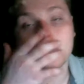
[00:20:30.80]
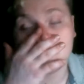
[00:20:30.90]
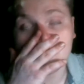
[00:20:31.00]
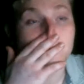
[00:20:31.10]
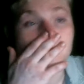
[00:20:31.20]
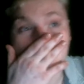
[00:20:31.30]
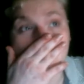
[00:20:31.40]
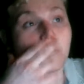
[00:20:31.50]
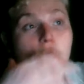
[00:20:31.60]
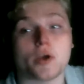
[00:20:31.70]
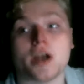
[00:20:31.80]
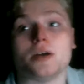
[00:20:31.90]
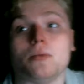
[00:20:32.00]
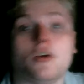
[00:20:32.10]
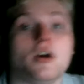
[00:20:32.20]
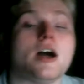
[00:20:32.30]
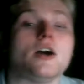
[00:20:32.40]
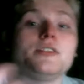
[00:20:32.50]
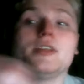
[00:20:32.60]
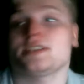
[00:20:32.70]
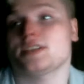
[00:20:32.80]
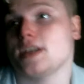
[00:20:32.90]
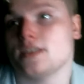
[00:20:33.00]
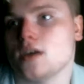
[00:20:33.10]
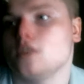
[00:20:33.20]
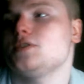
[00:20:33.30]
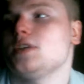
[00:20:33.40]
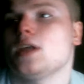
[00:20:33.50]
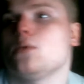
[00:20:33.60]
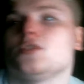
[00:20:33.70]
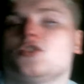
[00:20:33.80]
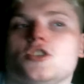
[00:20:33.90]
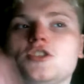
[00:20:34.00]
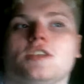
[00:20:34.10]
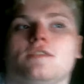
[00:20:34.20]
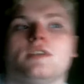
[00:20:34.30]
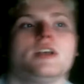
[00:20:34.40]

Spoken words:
it's incredible how the technology that was just in